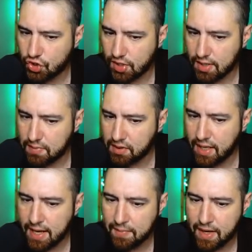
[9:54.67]

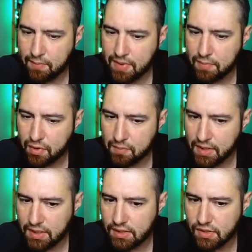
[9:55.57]
Sableye might be
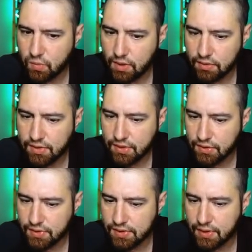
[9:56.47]
permitted as well too,
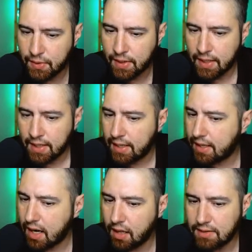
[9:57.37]
so
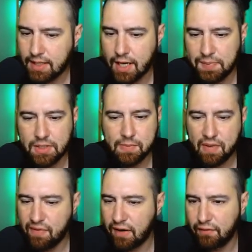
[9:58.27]
Holiday Cups could be
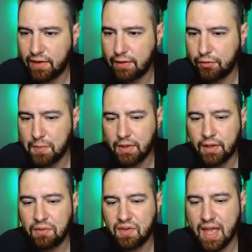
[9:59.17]
very, very
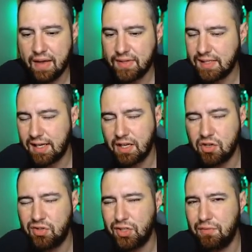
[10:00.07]
familiar. If you haven't seen any
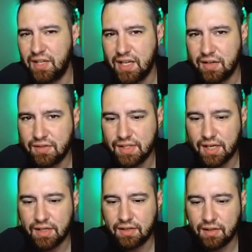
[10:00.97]
YouTube videos
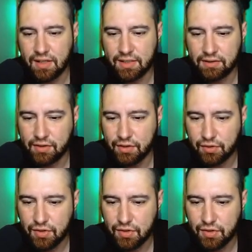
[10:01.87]
on good old